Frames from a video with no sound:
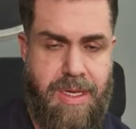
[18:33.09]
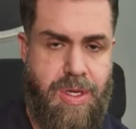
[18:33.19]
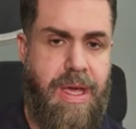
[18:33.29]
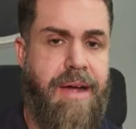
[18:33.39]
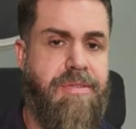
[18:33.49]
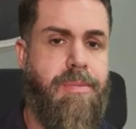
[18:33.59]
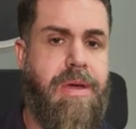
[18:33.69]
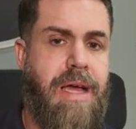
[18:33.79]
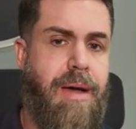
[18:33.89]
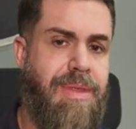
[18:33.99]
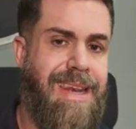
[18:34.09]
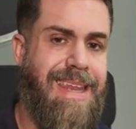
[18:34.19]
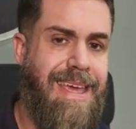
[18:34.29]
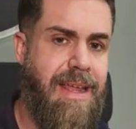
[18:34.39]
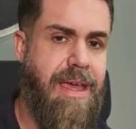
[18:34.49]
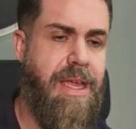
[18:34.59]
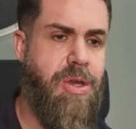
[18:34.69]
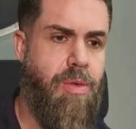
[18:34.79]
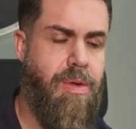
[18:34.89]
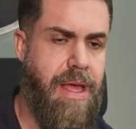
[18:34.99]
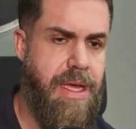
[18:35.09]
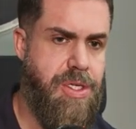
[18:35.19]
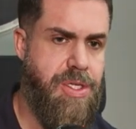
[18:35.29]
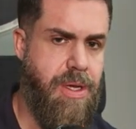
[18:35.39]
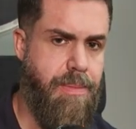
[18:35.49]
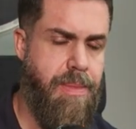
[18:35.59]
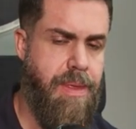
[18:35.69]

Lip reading: You have to become the leader in your relationship.